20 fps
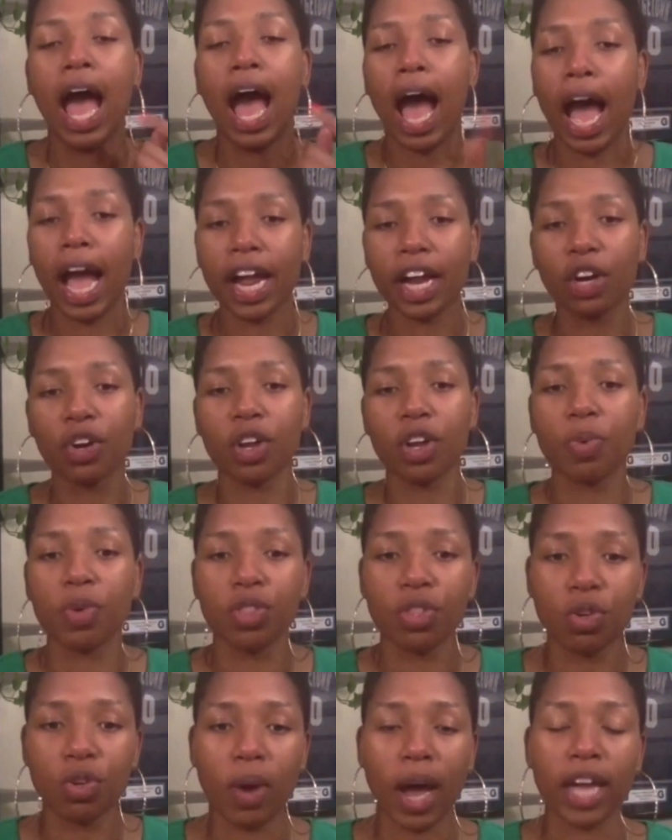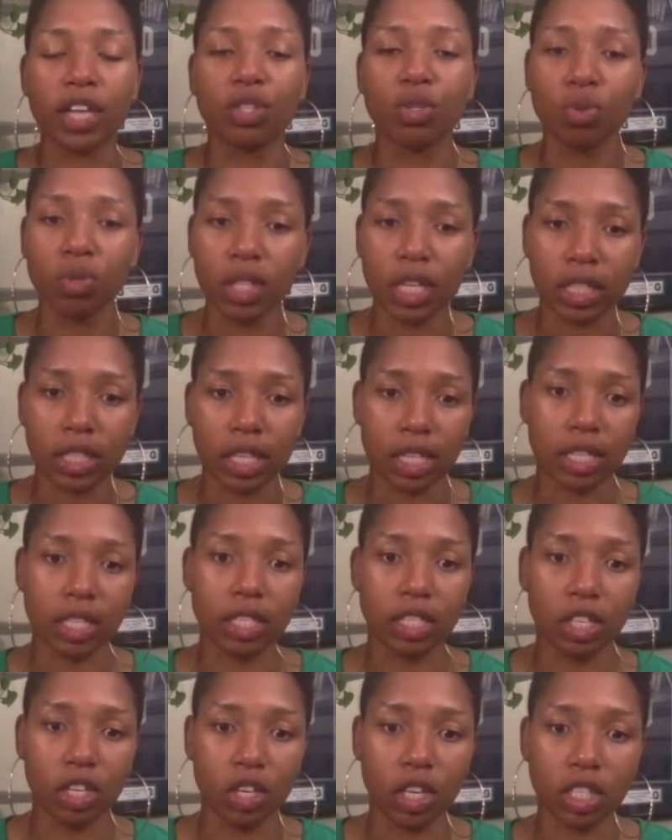I agree with you. I do think that
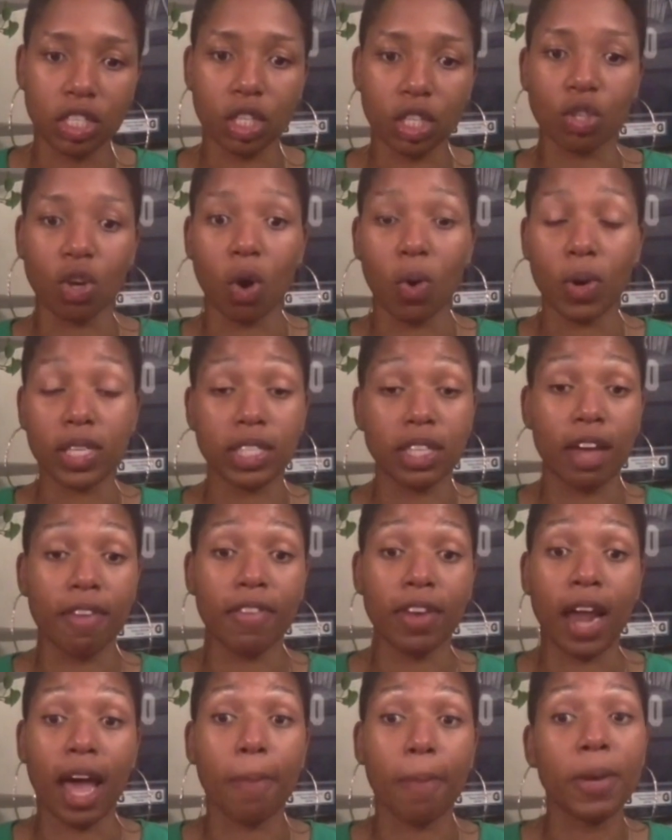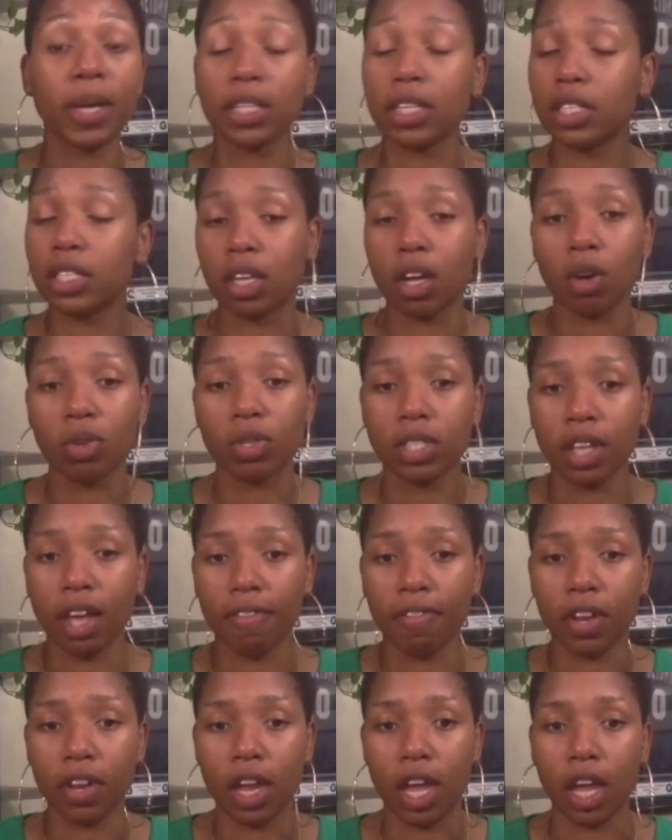this series is going seven. I picked it to go
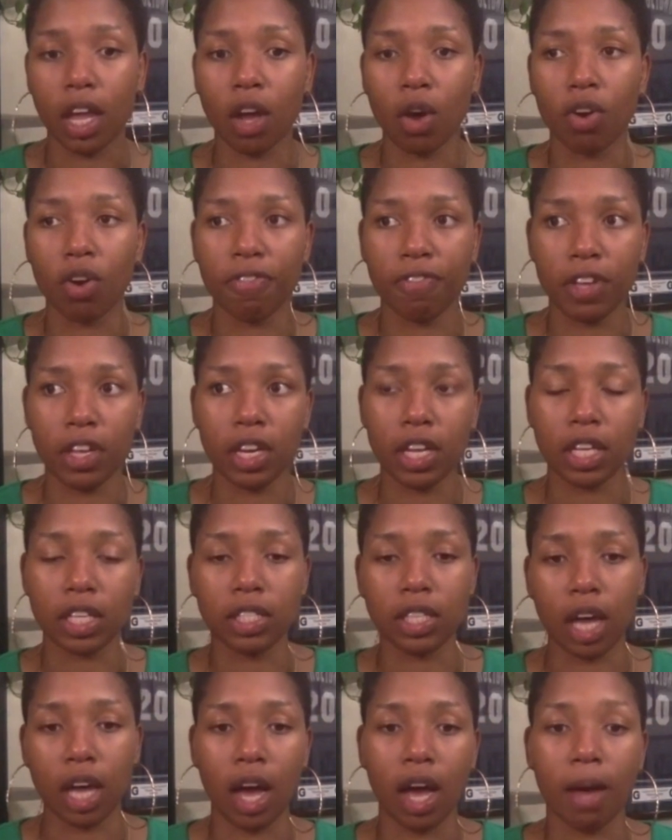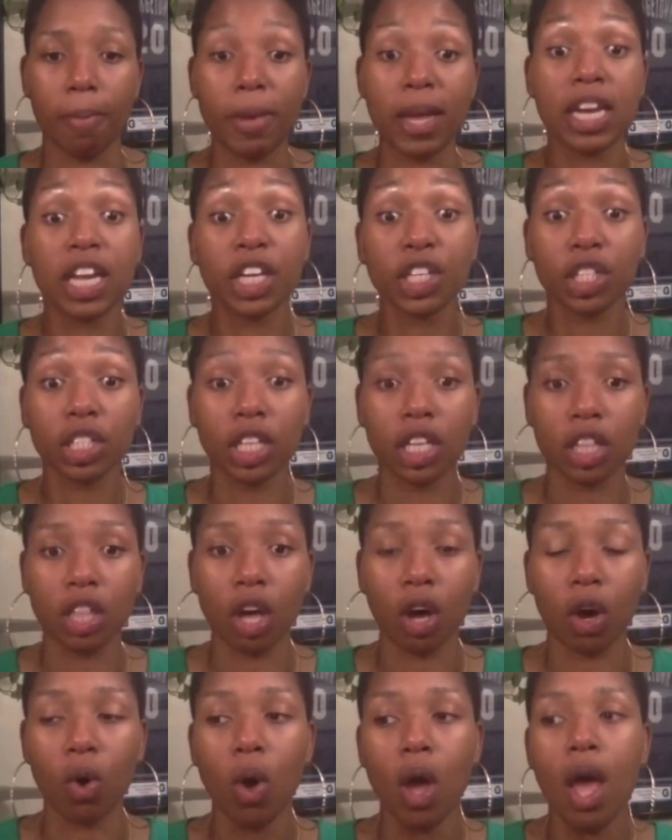seven and go to Phoenix um, initially,
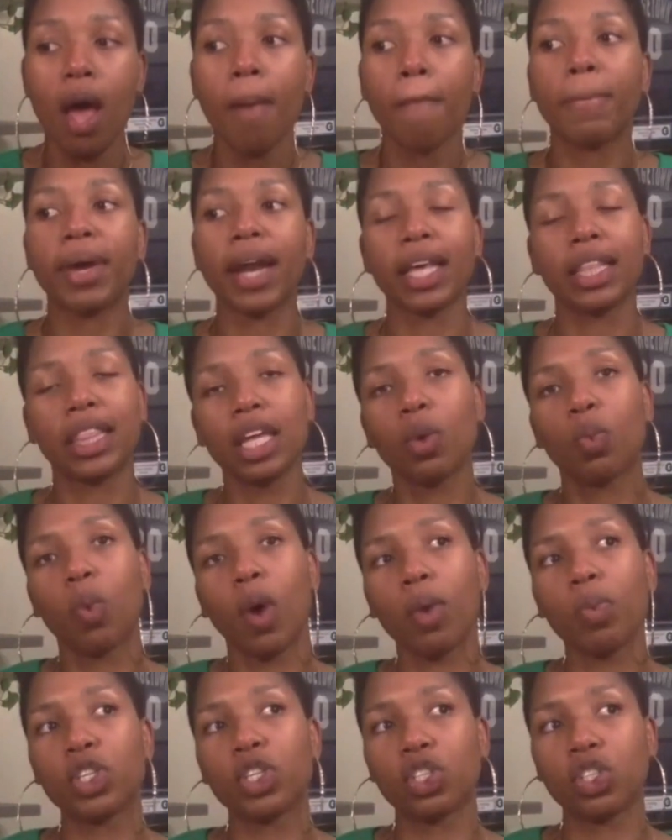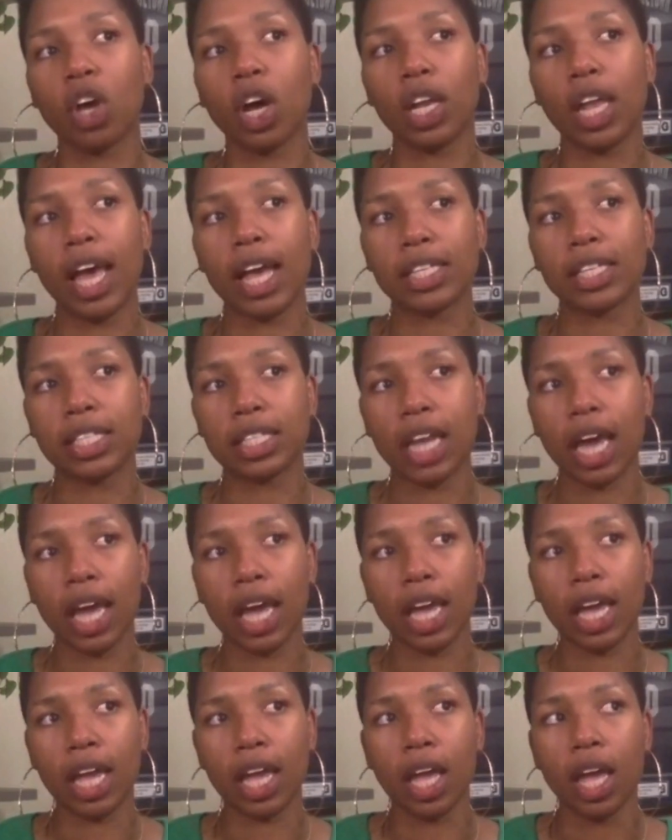though. But I think what we saw last
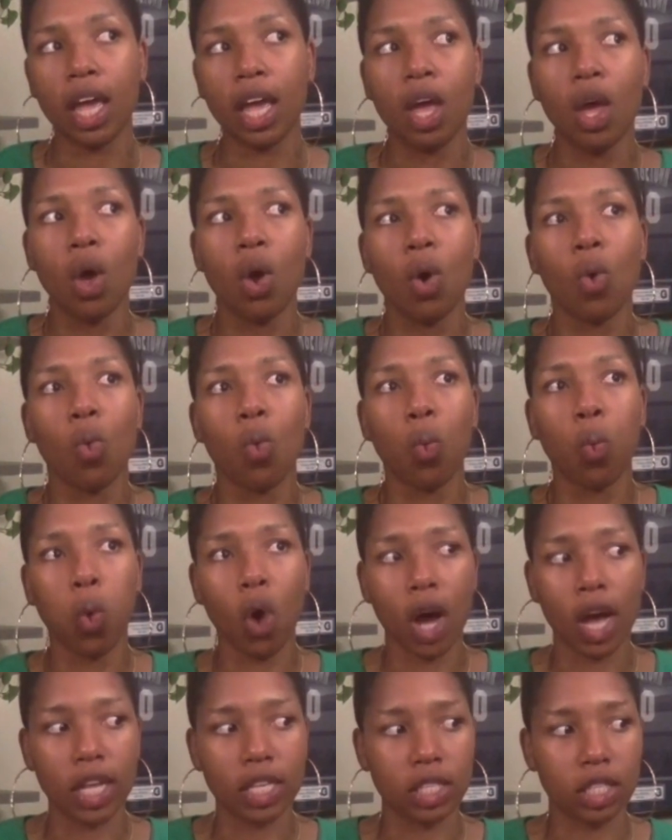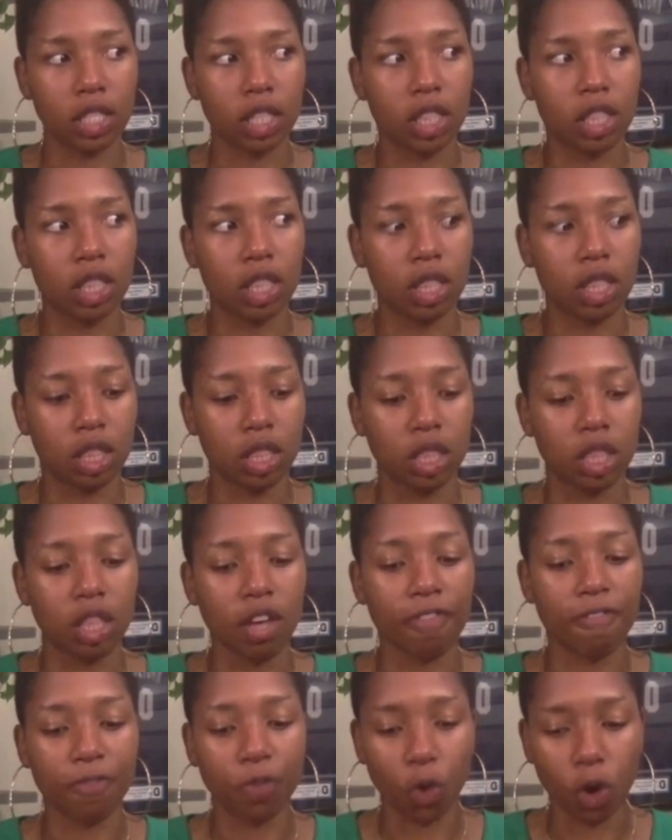night was
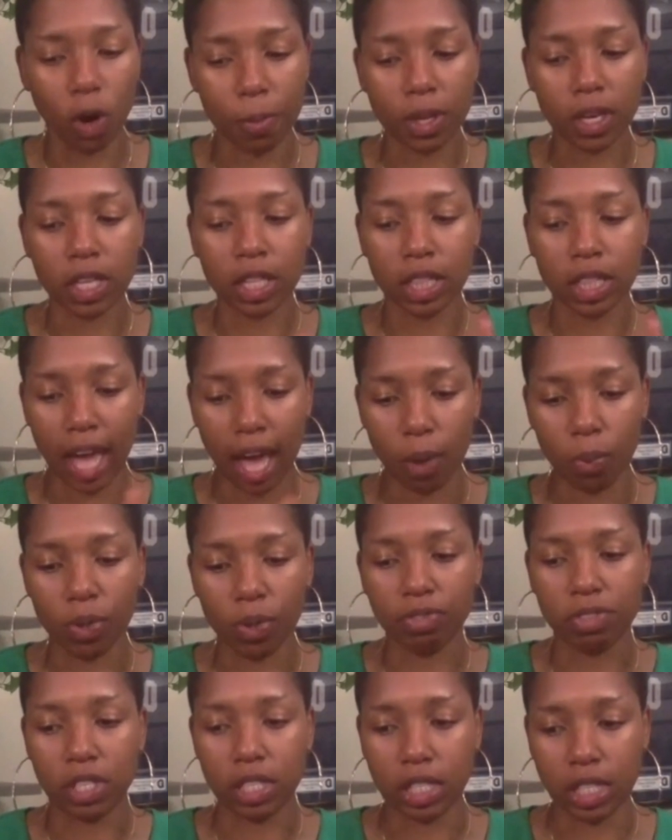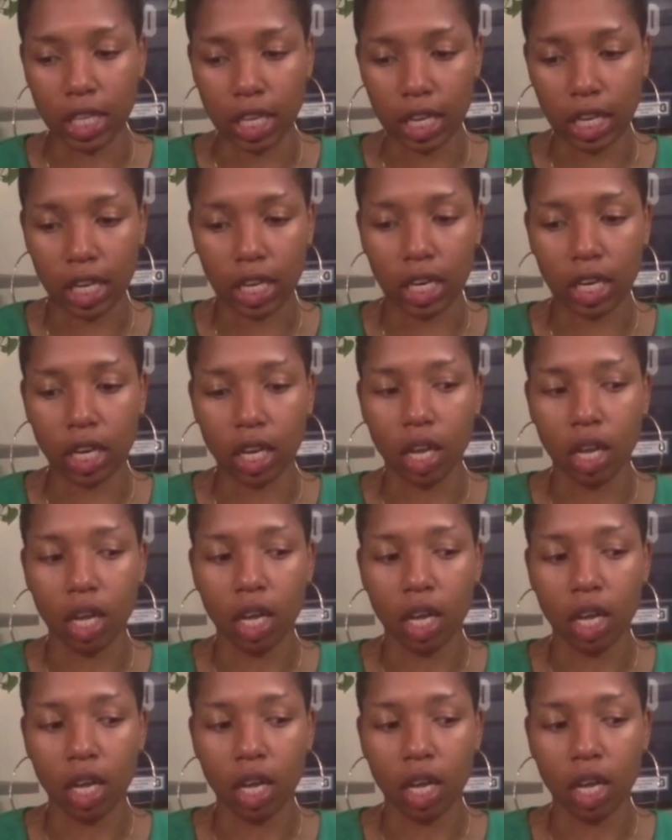the formula that we've seen